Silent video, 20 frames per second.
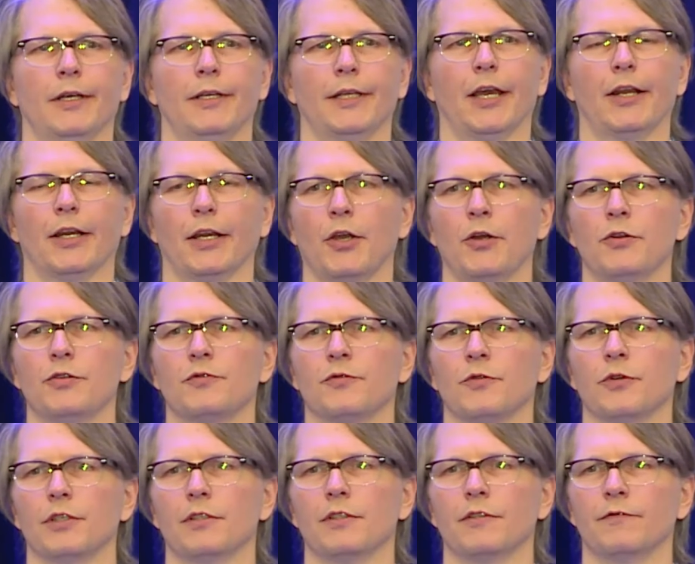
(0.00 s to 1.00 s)
got a coach
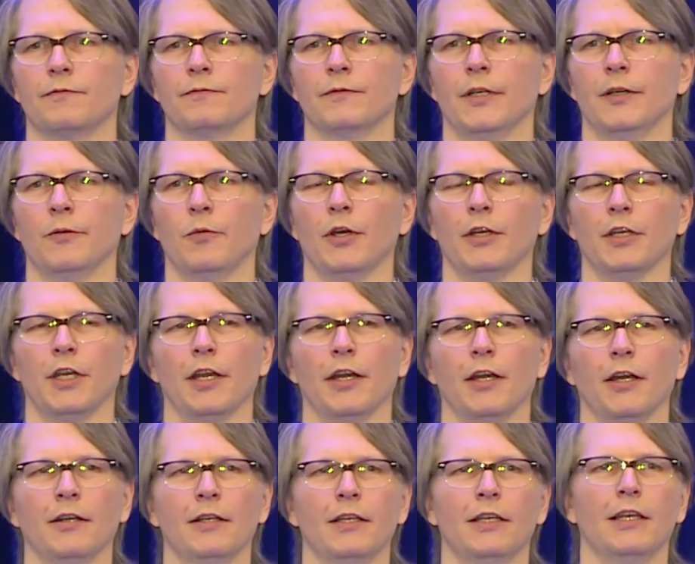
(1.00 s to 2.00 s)
for us 1
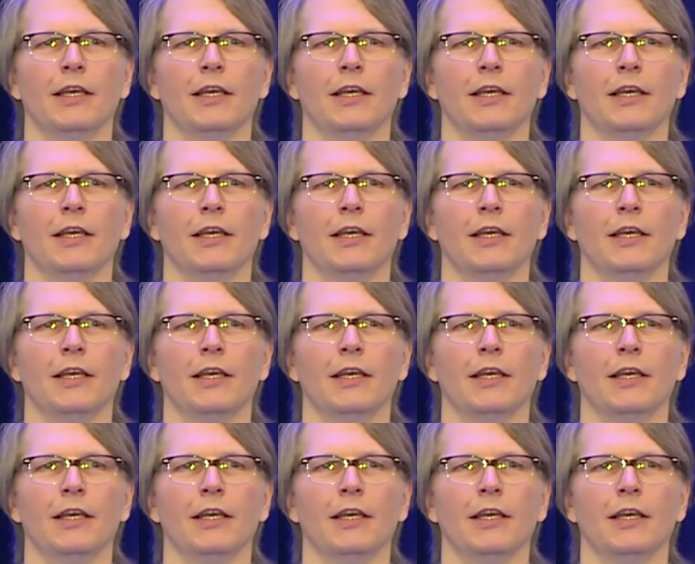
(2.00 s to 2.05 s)
year,